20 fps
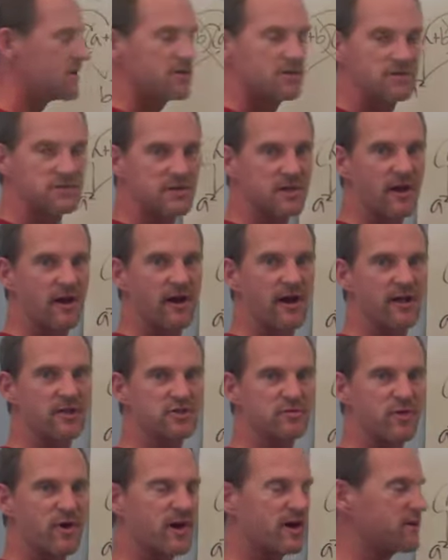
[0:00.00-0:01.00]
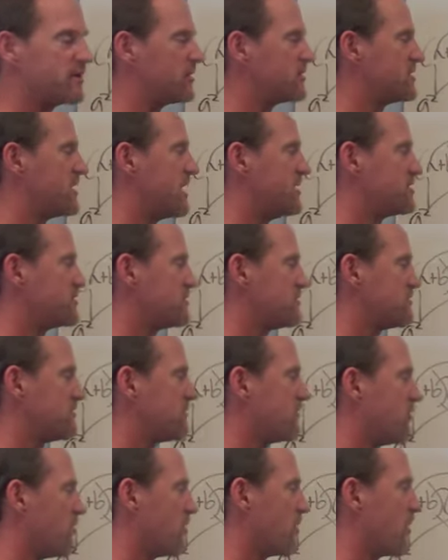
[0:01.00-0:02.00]
using our algebraic notation
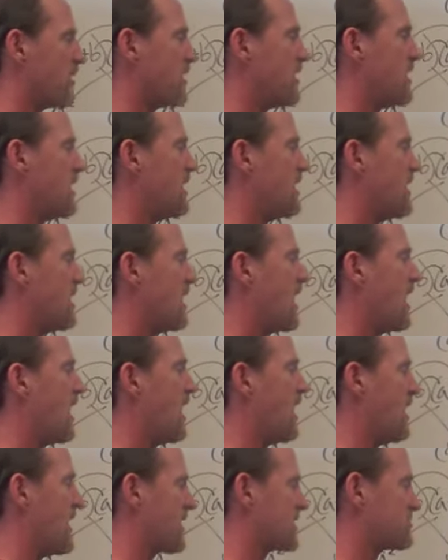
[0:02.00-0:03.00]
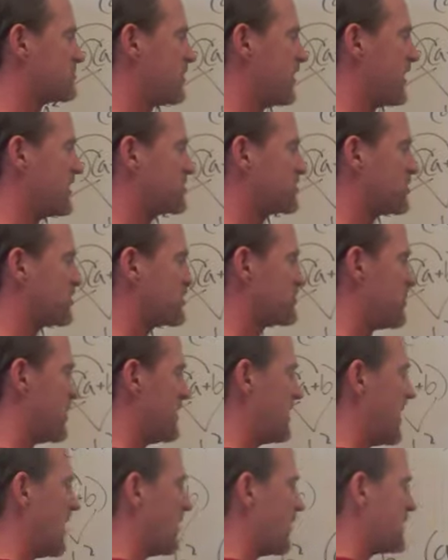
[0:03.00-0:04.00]
for exponentials, but
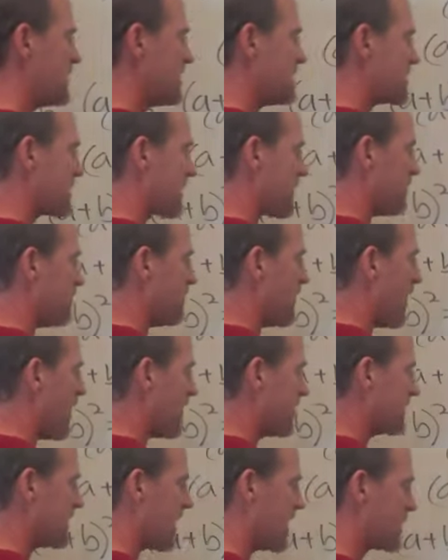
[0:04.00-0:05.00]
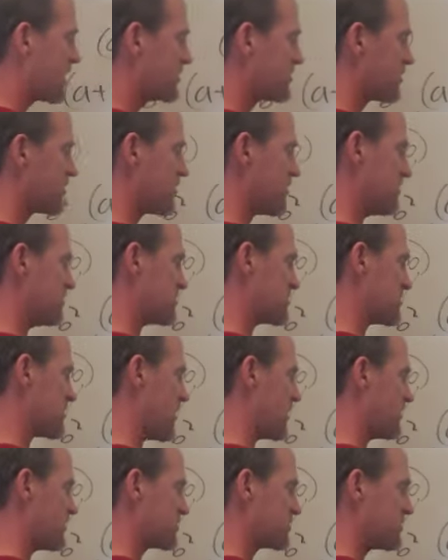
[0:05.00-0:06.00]
now I need to combine like terms.
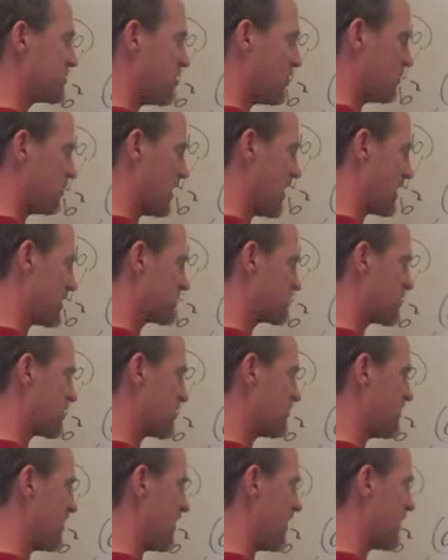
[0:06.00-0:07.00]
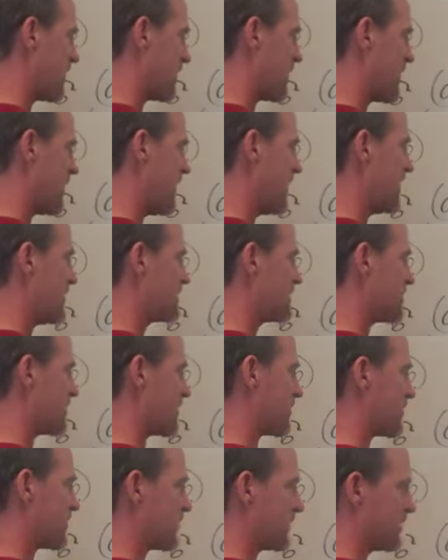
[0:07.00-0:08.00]
There's no like term there, a to the
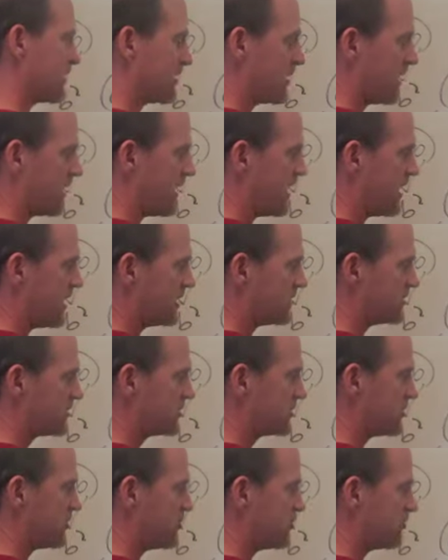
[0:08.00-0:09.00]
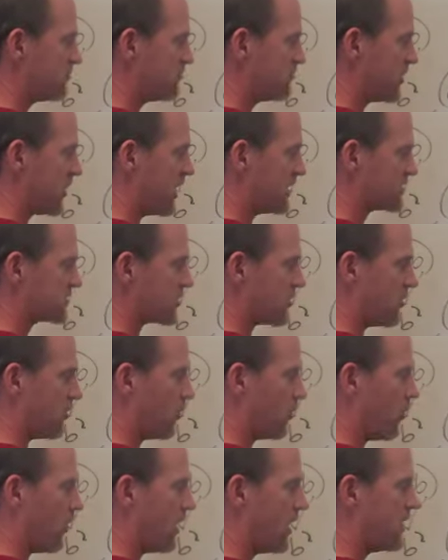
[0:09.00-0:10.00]
third. 2 plus
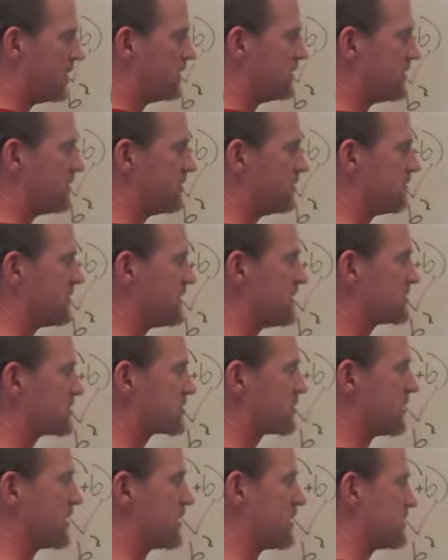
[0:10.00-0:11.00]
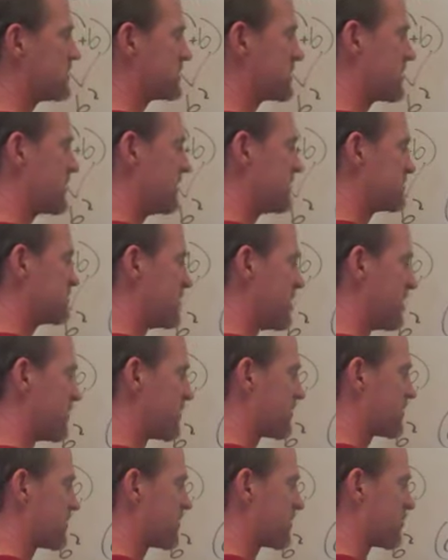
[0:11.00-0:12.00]
1 of these critters gives me
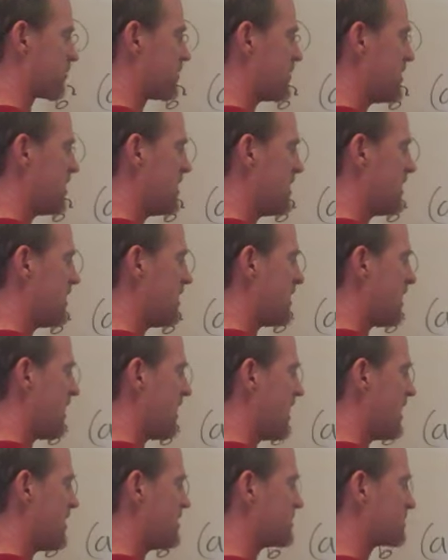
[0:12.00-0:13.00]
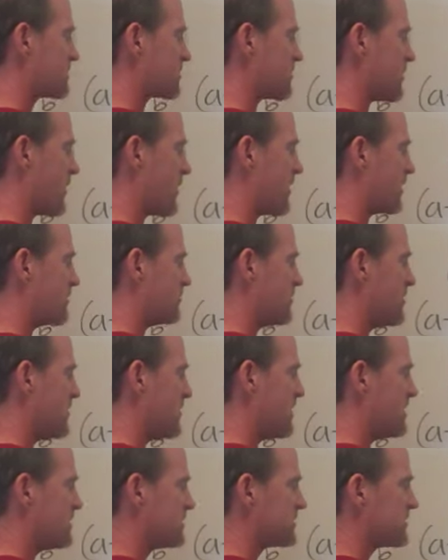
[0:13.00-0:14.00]
3 a squared
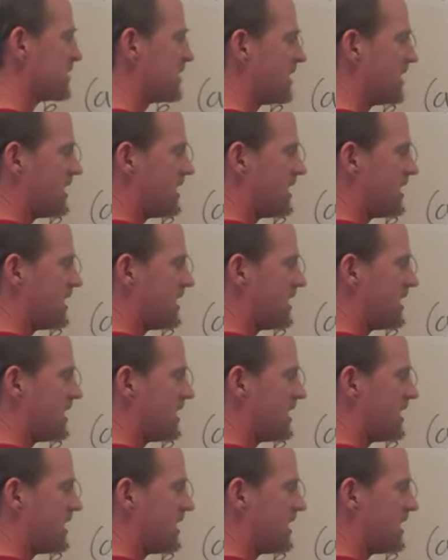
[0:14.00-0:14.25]
b's.